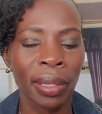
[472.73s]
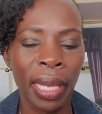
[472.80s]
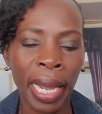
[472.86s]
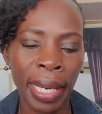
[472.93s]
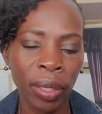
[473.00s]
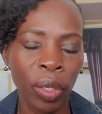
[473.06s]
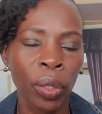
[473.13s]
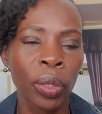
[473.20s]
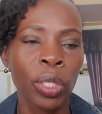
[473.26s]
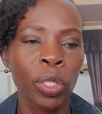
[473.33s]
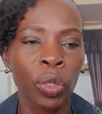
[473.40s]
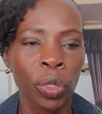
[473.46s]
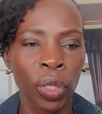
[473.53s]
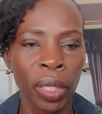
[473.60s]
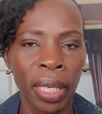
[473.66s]
I encourage you
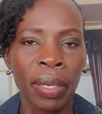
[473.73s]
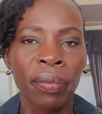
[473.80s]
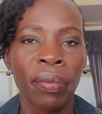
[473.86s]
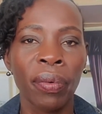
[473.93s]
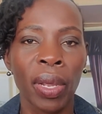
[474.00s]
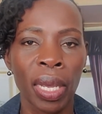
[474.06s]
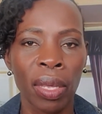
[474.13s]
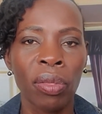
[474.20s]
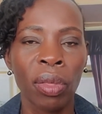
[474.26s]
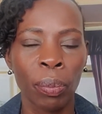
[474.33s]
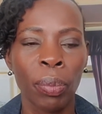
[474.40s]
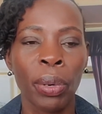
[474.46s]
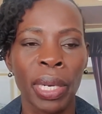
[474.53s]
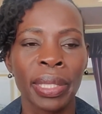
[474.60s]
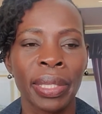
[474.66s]
to live in the
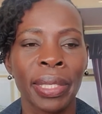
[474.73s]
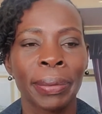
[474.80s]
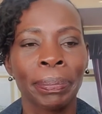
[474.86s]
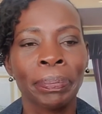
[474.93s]
present.